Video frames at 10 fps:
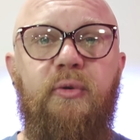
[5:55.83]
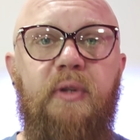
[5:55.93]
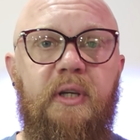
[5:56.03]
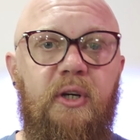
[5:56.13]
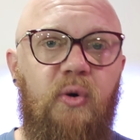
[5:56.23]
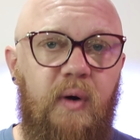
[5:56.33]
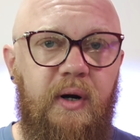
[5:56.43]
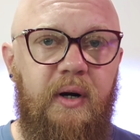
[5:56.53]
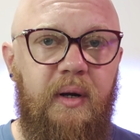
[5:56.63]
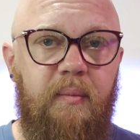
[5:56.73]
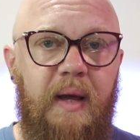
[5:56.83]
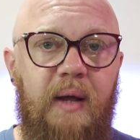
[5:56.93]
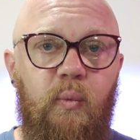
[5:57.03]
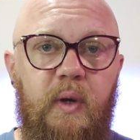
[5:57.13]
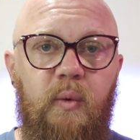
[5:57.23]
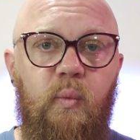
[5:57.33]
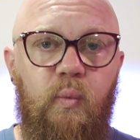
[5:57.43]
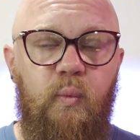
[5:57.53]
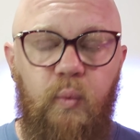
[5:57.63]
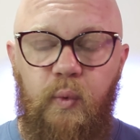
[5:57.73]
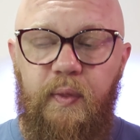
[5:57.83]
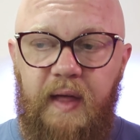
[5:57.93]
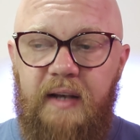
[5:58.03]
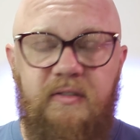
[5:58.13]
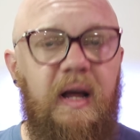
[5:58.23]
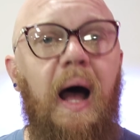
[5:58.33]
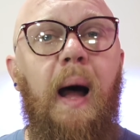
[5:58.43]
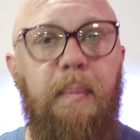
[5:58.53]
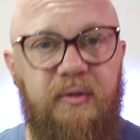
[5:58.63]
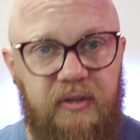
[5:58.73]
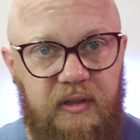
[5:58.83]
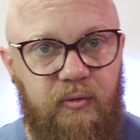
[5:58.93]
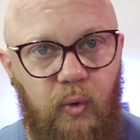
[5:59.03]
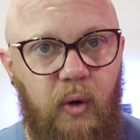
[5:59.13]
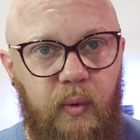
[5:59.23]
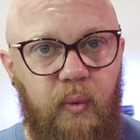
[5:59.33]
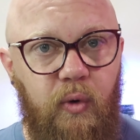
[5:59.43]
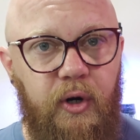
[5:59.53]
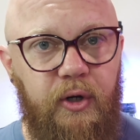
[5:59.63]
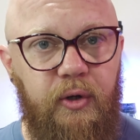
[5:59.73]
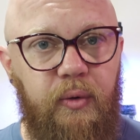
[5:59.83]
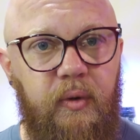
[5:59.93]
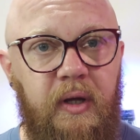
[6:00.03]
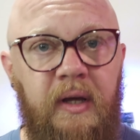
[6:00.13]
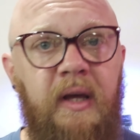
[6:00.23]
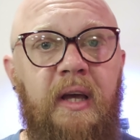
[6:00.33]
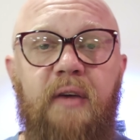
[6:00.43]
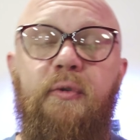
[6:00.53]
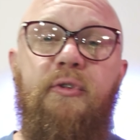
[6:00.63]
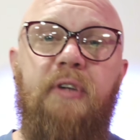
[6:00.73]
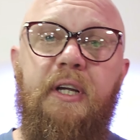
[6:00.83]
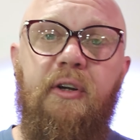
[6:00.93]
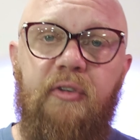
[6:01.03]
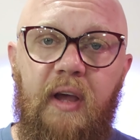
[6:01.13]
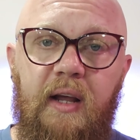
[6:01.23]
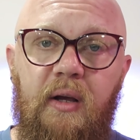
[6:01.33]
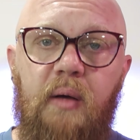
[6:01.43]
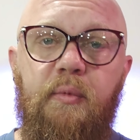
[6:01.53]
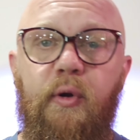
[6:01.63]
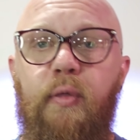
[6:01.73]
to the aquarium, and that is the opposite of what we want to do. If you set your tank up, you're